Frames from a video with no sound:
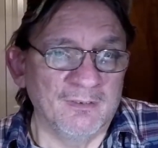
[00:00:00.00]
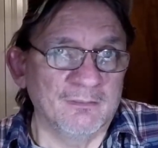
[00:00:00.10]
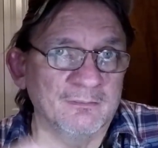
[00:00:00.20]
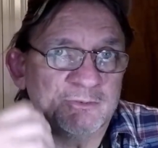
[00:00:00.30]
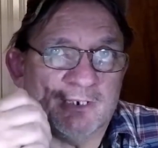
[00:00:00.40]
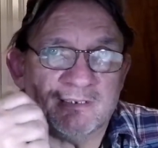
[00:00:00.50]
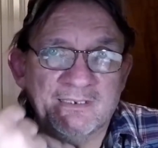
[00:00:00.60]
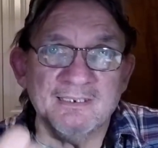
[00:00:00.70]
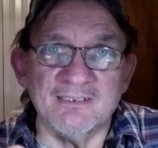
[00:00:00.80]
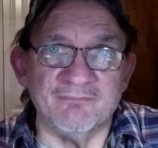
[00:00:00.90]
check the
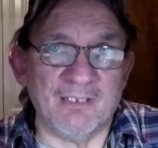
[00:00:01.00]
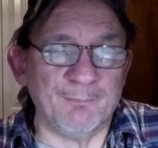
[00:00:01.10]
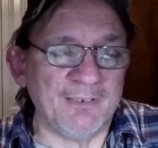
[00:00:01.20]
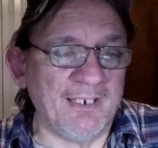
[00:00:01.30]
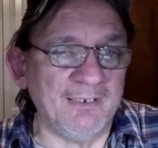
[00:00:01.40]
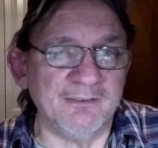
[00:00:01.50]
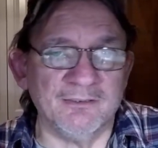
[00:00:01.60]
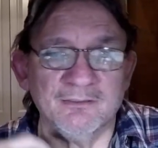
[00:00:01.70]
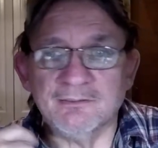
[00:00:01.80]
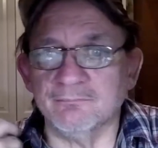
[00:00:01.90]
ease of
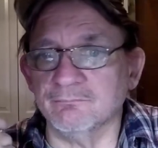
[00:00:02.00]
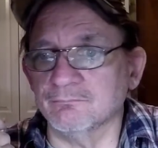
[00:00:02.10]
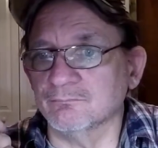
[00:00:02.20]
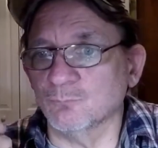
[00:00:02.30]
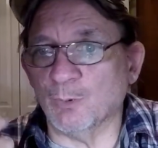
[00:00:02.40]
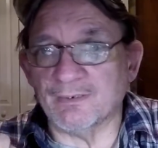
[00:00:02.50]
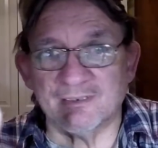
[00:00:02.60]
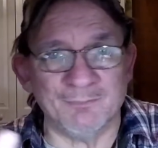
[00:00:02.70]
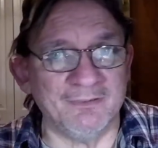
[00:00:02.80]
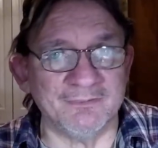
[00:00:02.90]
application, what it
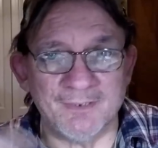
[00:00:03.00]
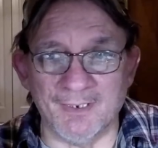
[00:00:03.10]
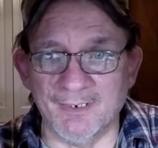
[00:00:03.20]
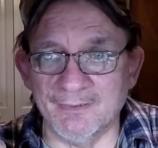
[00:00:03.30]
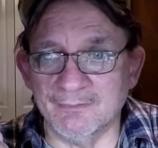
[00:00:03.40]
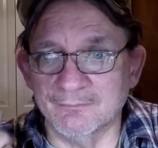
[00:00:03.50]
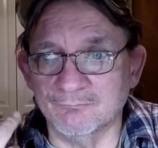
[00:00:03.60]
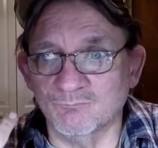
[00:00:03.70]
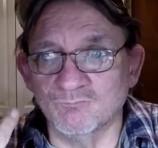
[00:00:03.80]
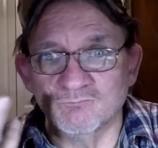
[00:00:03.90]
smells like,
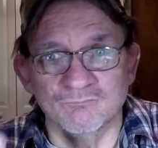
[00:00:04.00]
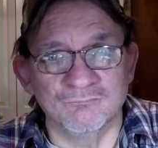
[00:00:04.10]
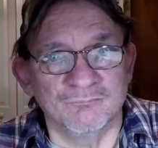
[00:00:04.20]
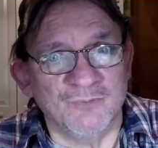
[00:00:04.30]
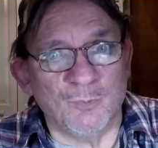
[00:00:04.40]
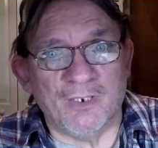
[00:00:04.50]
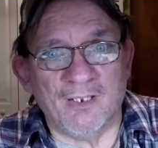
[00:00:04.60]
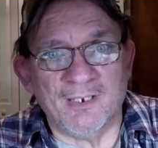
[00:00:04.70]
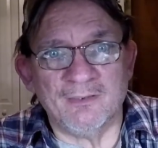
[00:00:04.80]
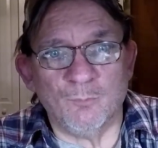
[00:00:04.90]
do I
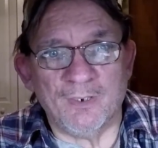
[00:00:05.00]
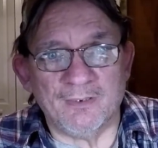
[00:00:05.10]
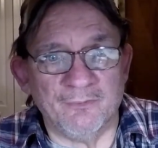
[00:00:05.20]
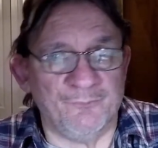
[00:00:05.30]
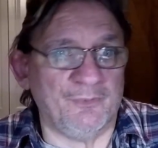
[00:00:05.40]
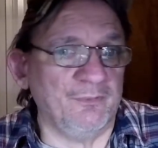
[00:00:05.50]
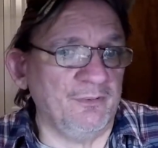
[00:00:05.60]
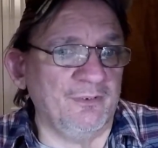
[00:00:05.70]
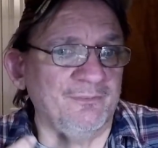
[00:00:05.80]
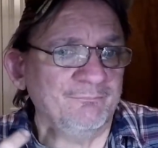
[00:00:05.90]
like the way it goes
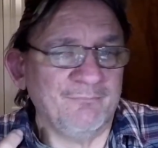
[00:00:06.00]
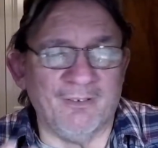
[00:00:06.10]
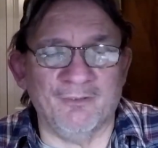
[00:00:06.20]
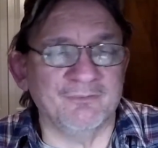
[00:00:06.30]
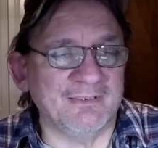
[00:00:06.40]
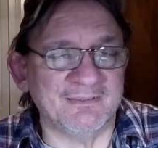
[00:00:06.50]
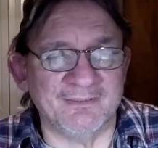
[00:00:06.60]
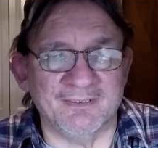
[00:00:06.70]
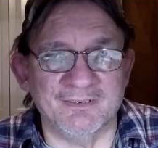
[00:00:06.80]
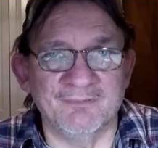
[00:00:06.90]
on, all that
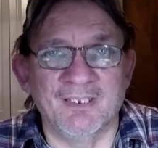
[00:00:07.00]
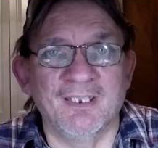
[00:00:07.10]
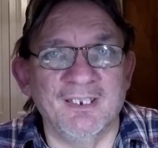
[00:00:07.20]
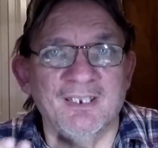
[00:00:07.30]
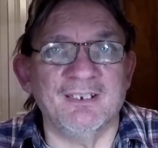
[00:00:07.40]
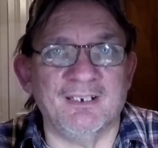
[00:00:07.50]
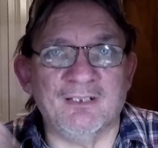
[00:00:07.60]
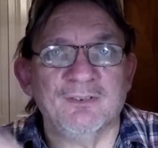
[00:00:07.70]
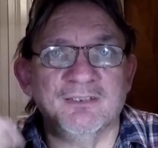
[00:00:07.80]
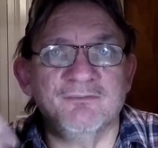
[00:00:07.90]
stuff, and then I'll
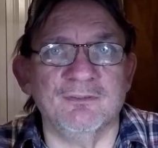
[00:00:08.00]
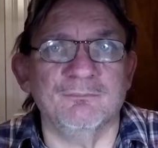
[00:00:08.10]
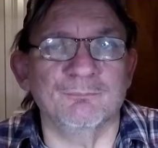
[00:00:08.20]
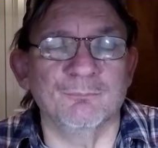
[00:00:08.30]
give you